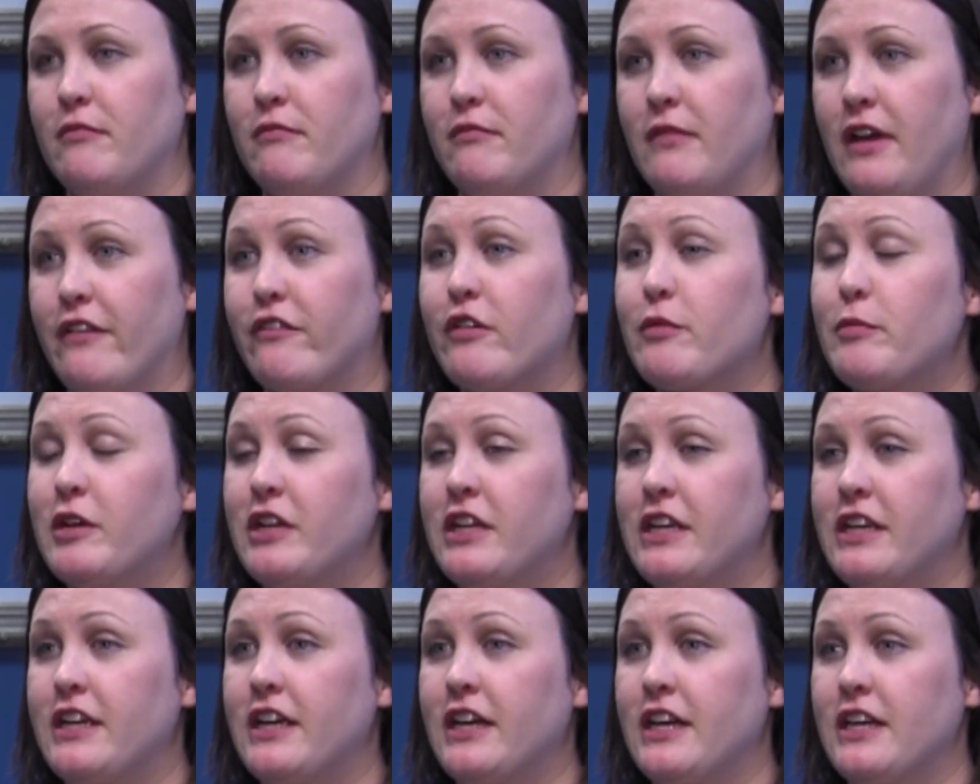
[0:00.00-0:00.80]

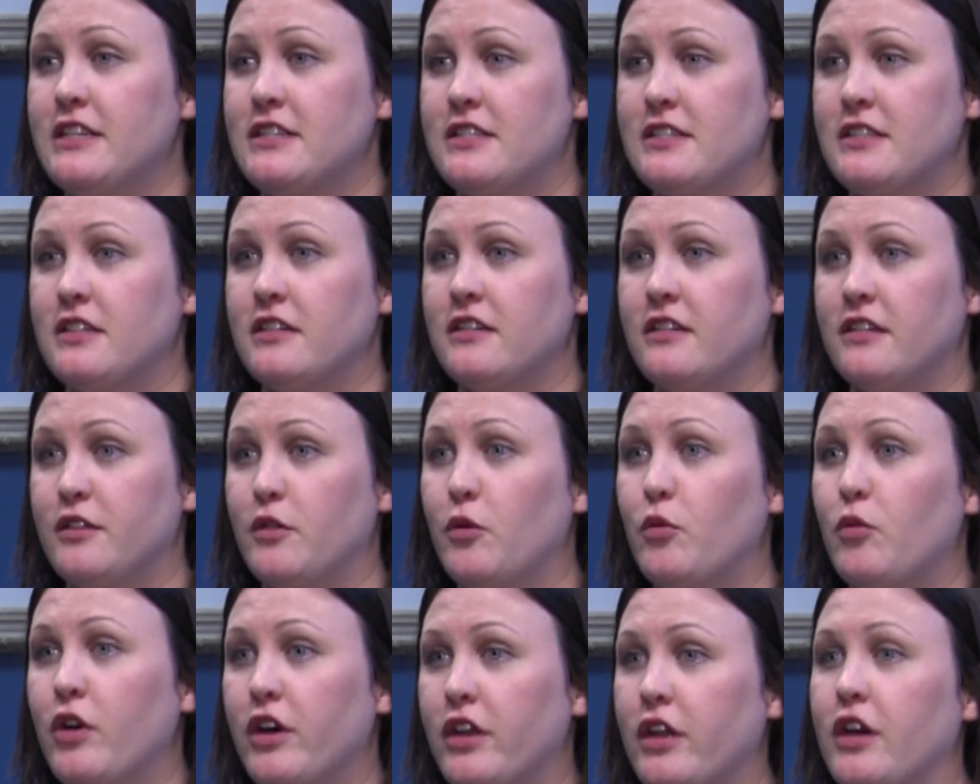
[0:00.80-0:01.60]
Everybody gets
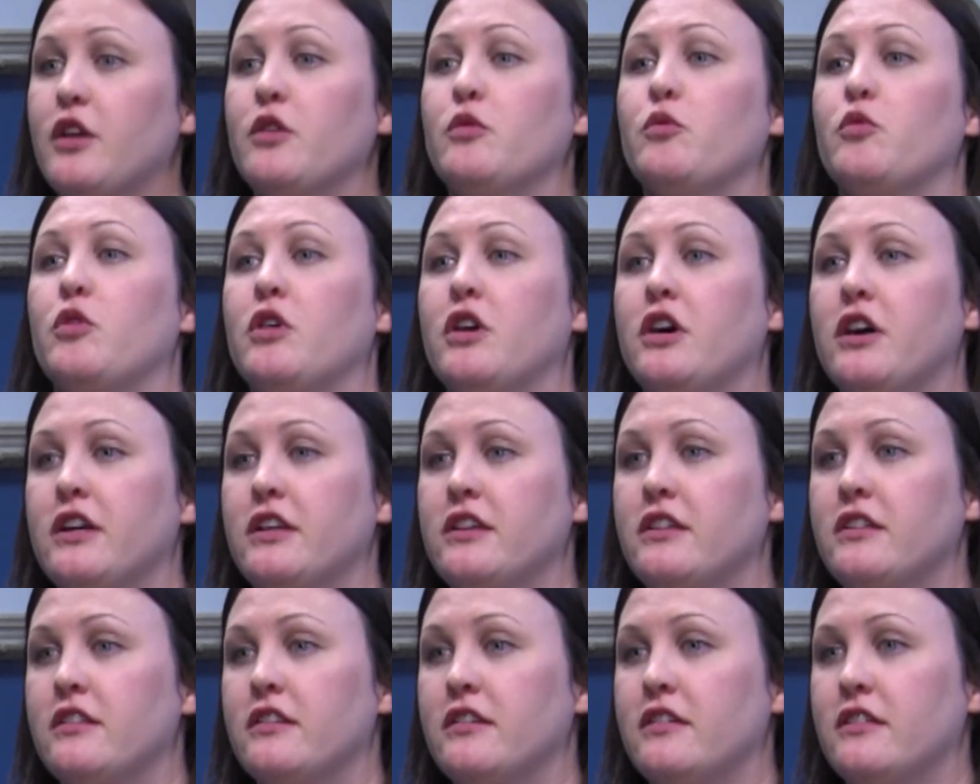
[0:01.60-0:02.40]
the
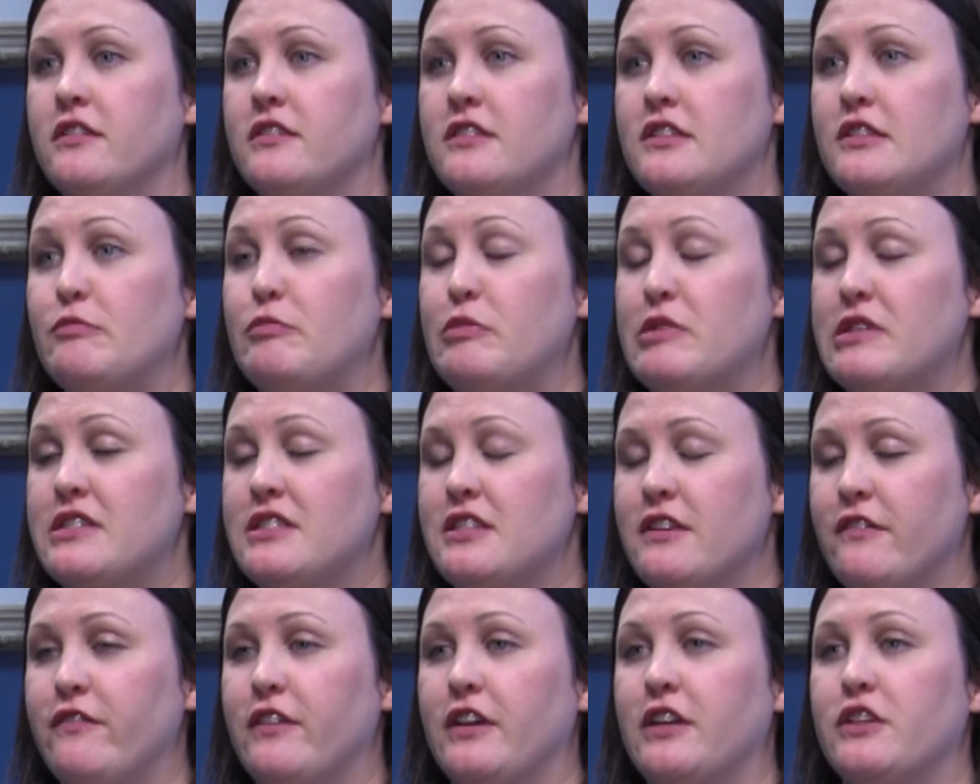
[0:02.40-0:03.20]
one-on-one
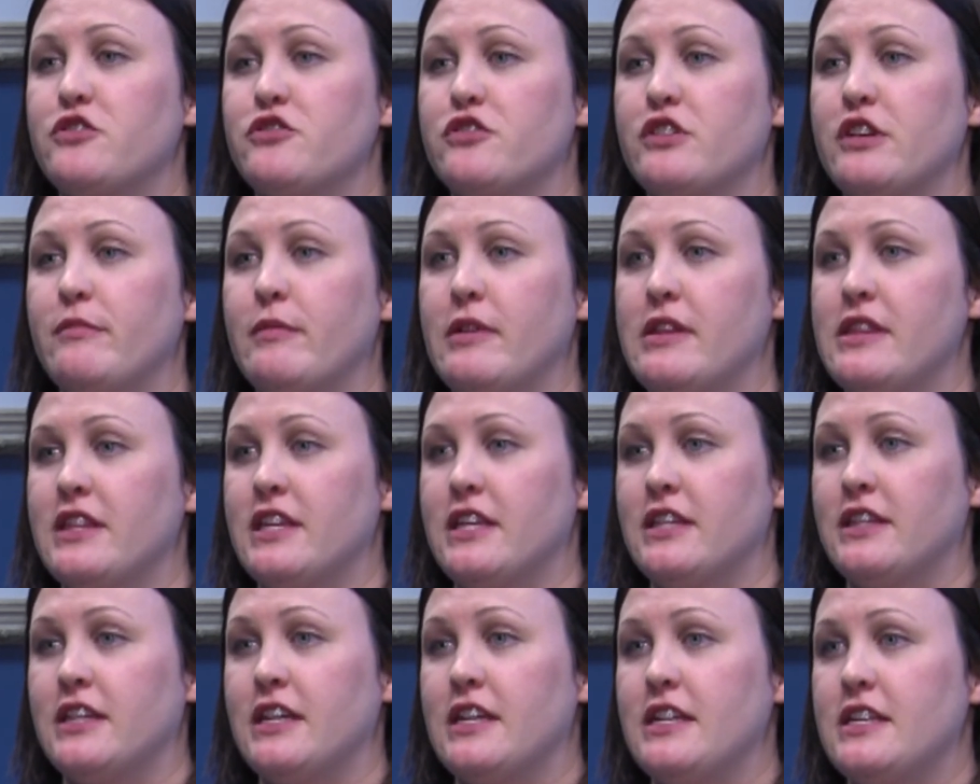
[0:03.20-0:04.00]
specific treatment
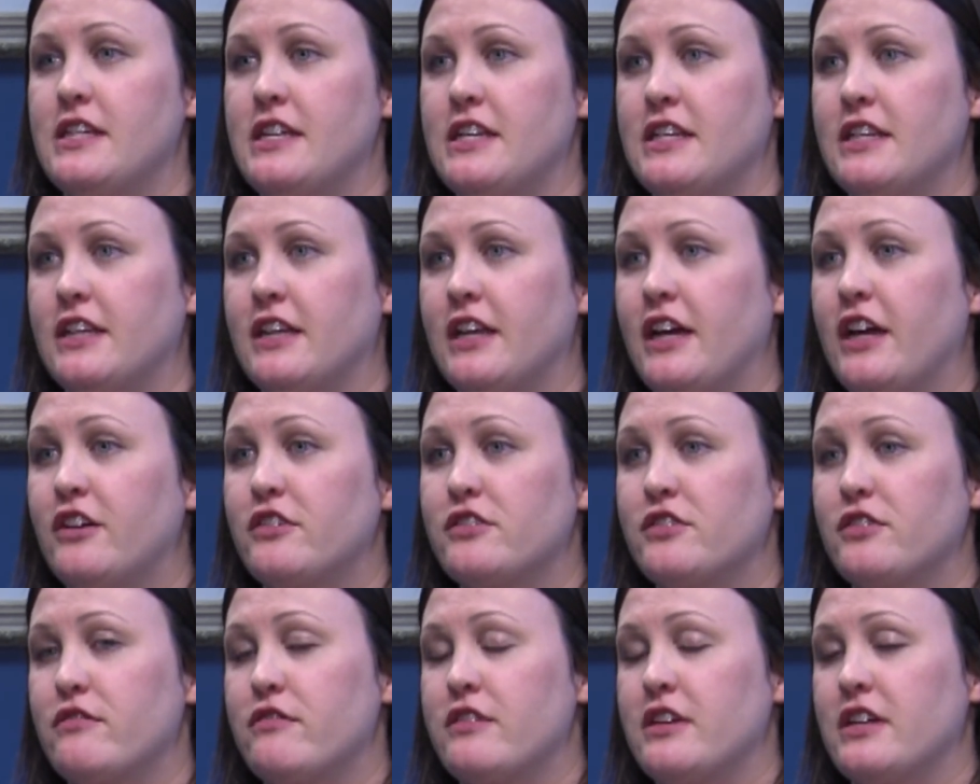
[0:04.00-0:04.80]
that they need, and I
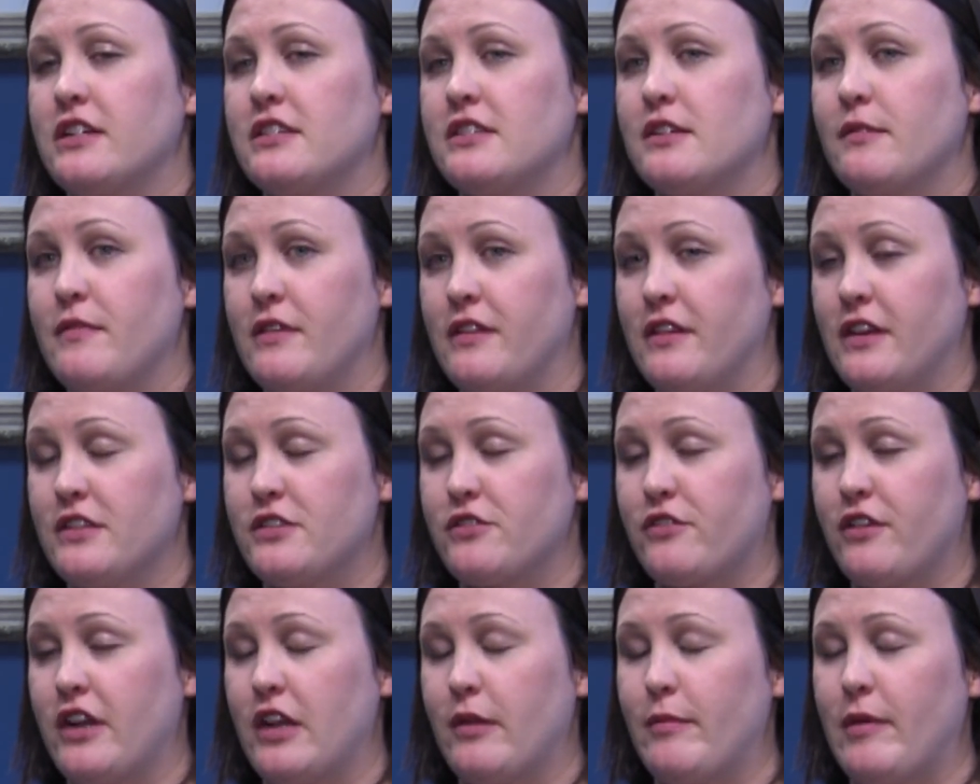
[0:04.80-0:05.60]
also think something
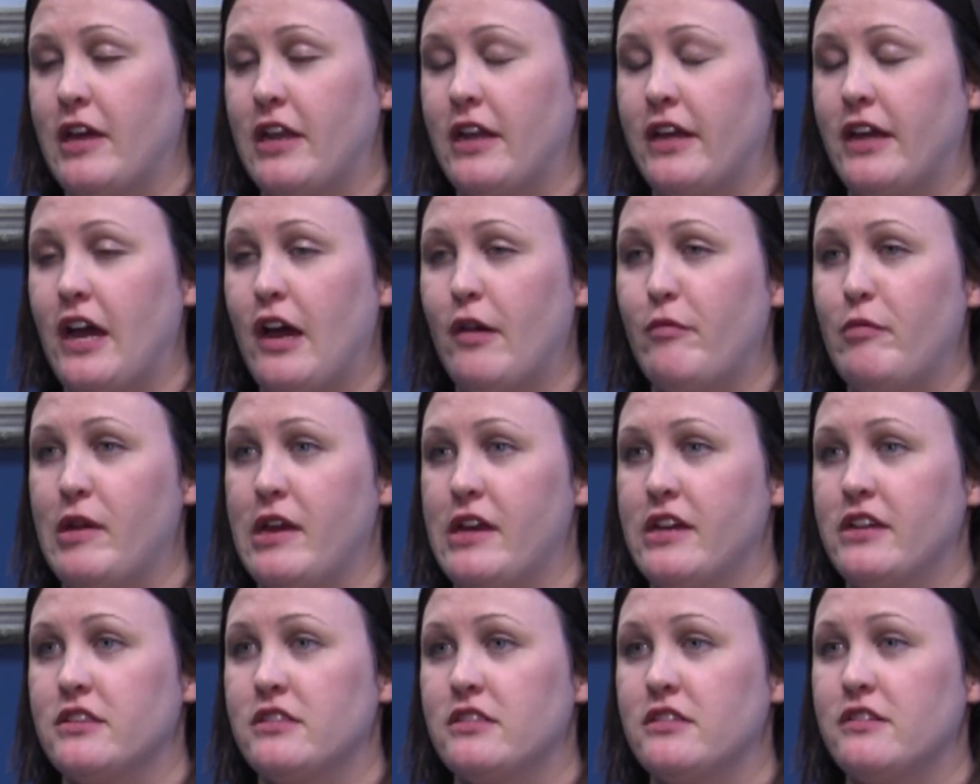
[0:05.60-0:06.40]
that's great about
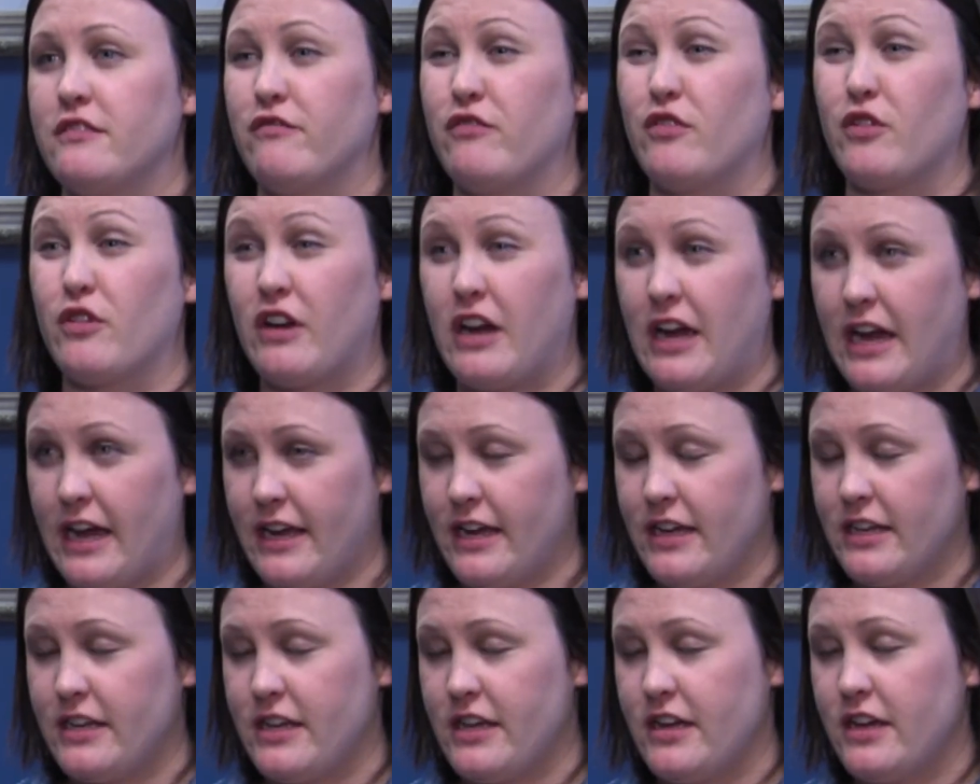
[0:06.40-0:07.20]
Agape is the
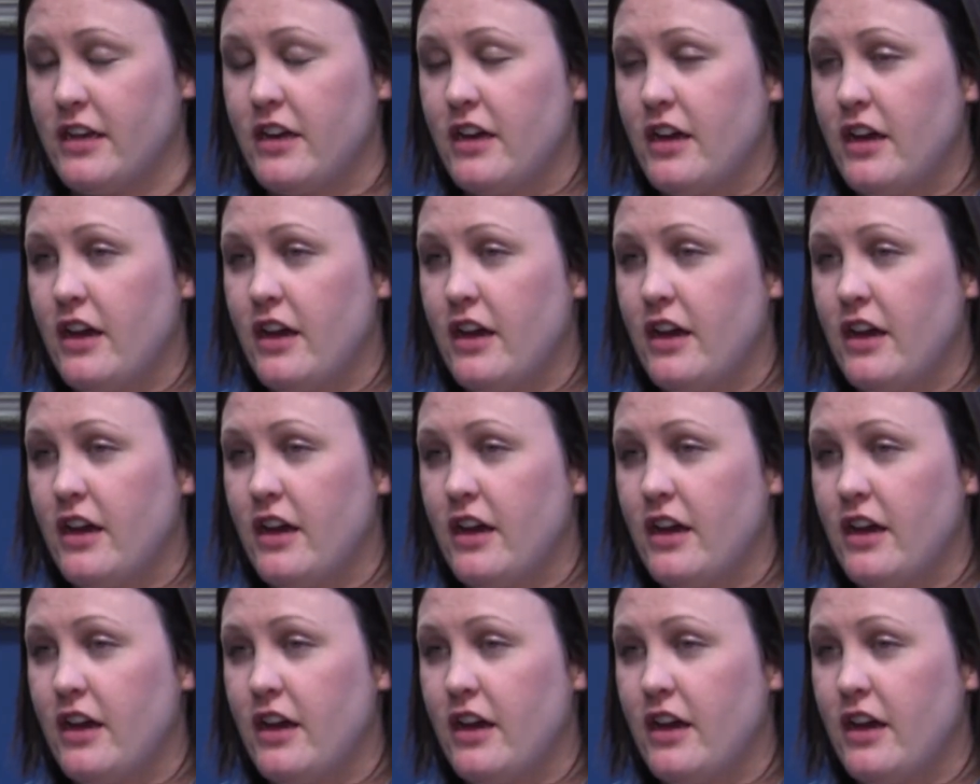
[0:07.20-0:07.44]
variety